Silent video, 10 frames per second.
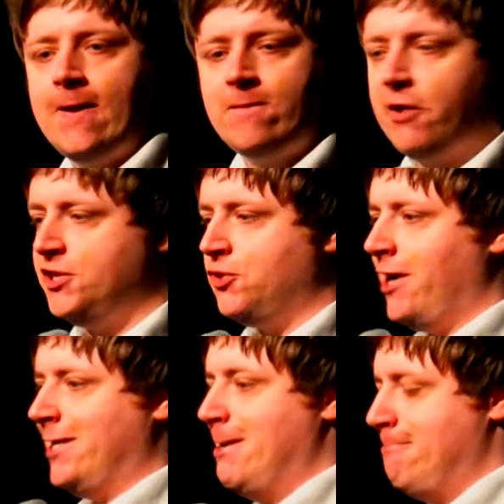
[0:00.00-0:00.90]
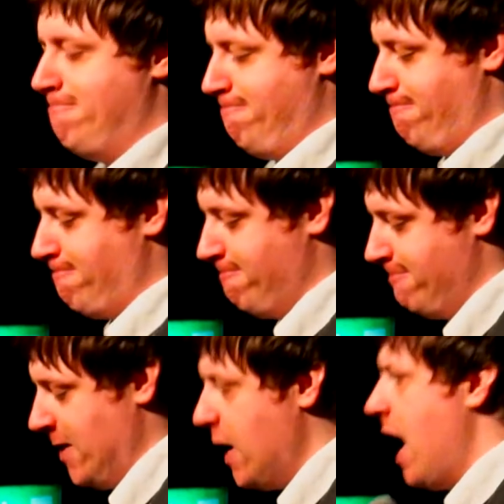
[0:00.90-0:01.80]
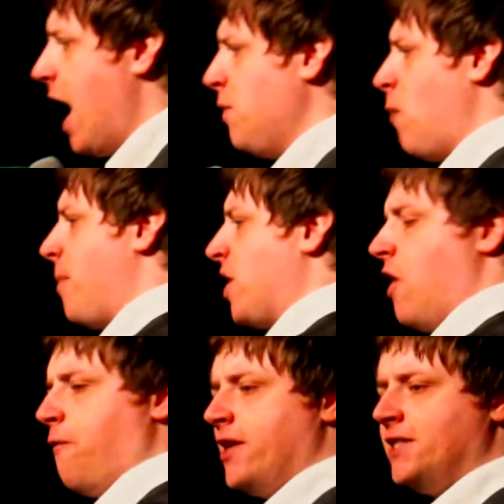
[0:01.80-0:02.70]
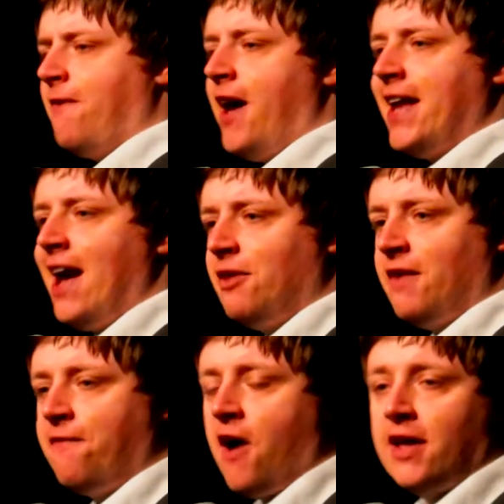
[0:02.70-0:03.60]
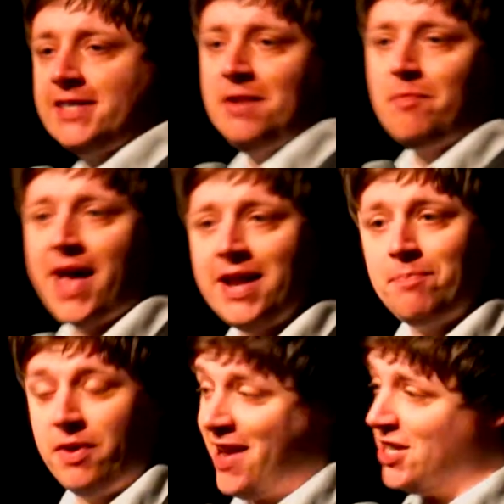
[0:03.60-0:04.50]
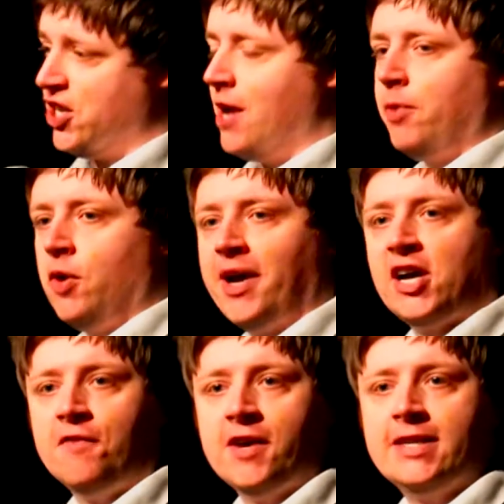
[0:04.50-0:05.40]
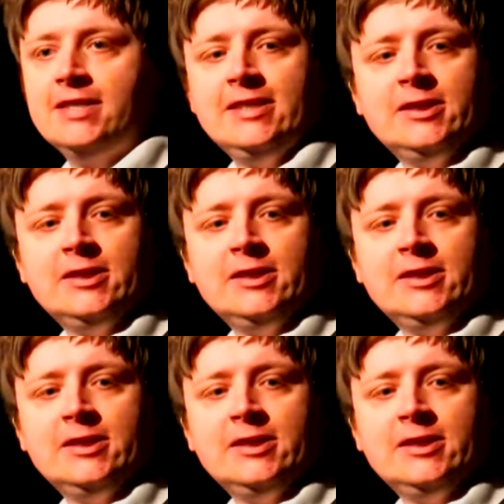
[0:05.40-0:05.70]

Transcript: Very strict. I didn't want my girlfriend to find out that I fart in bed, but eventually I blew my cover.